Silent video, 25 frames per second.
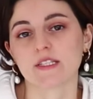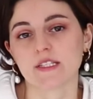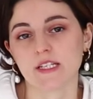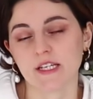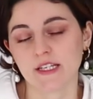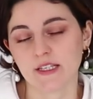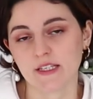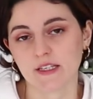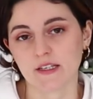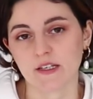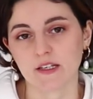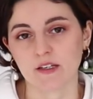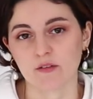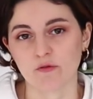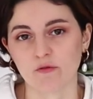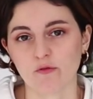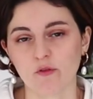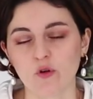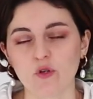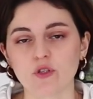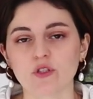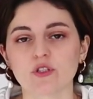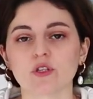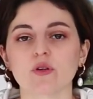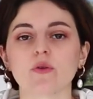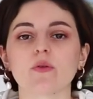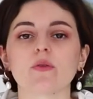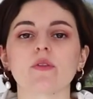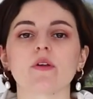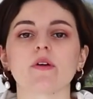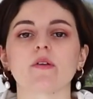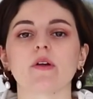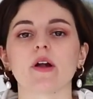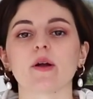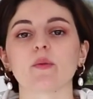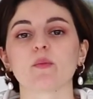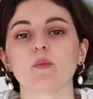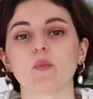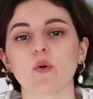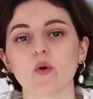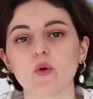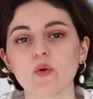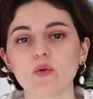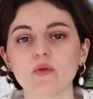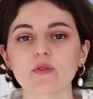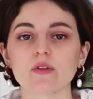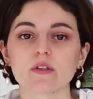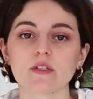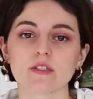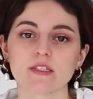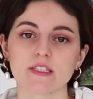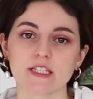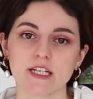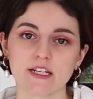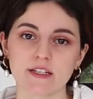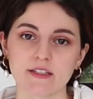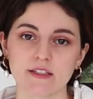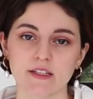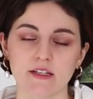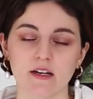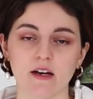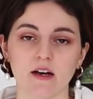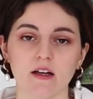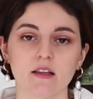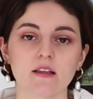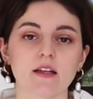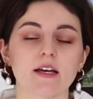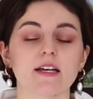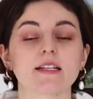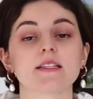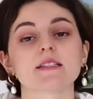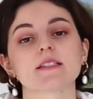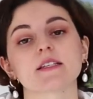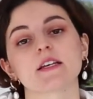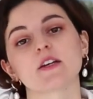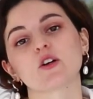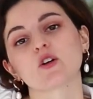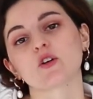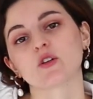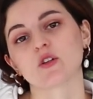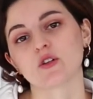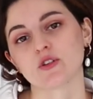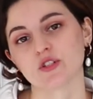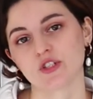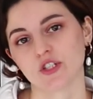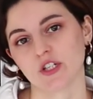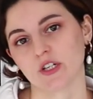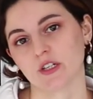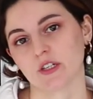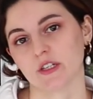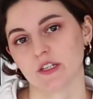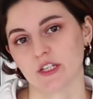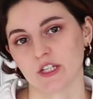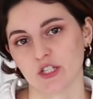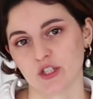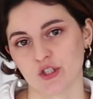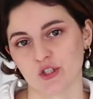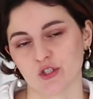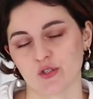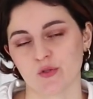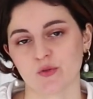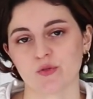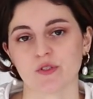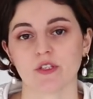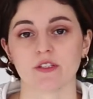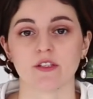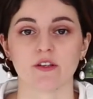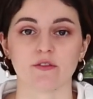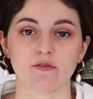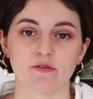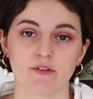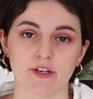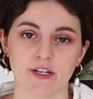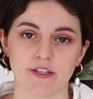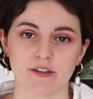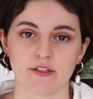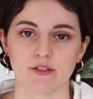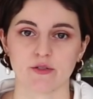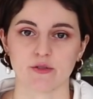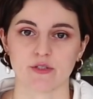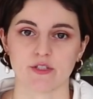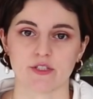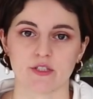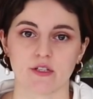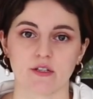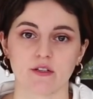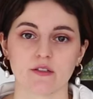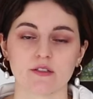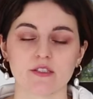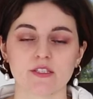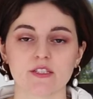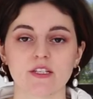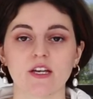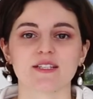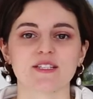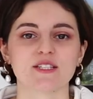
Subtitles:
taking a photo, there are both technical and psychological issues that affect the results.